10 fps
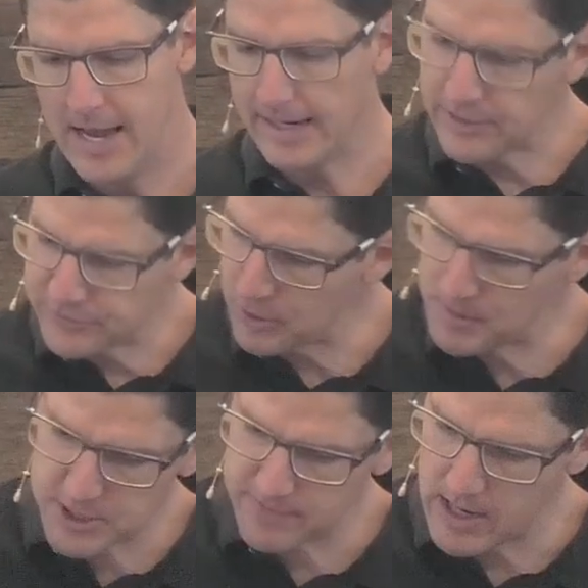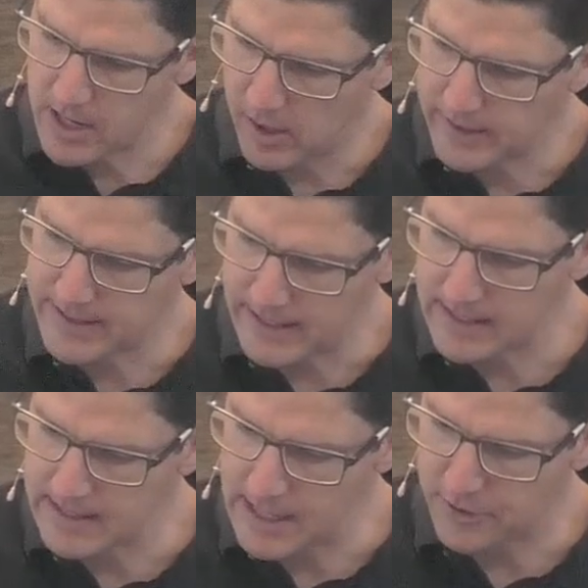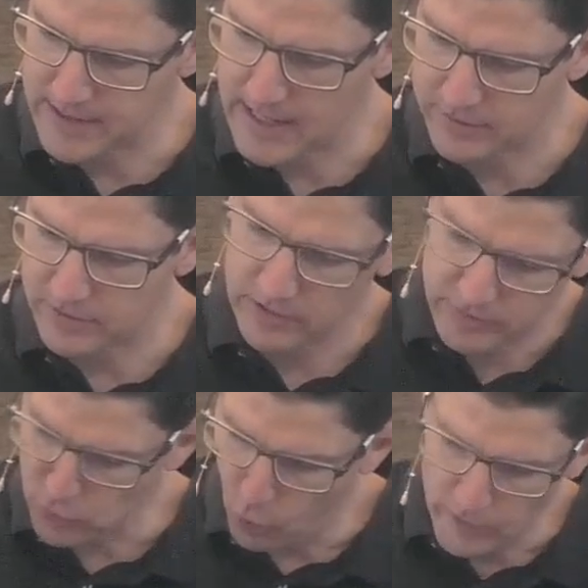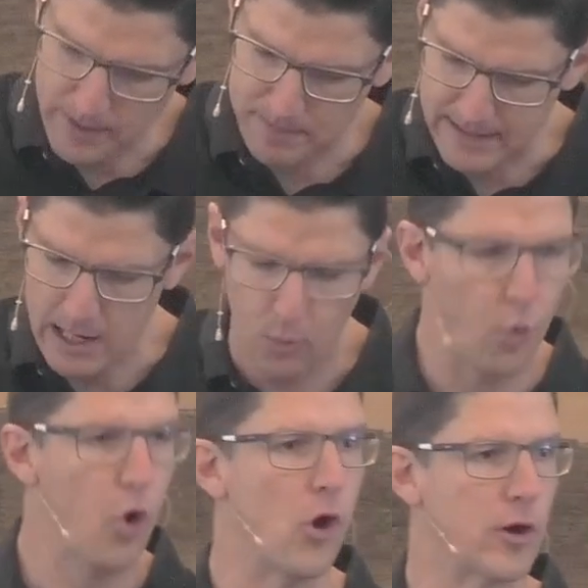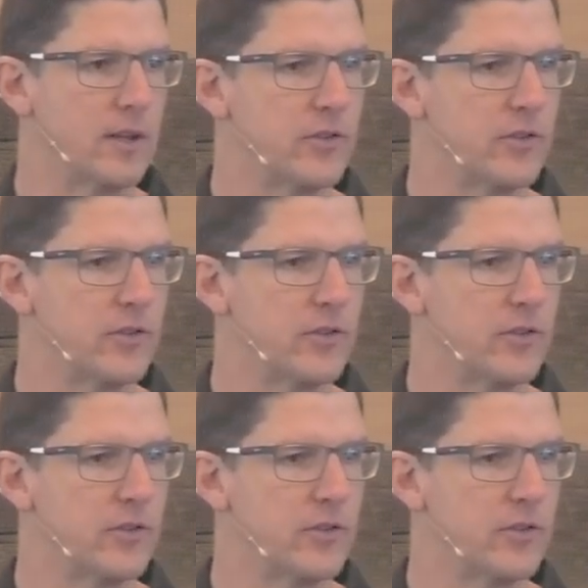Again, so much of our identity nowadays is caught up in our work.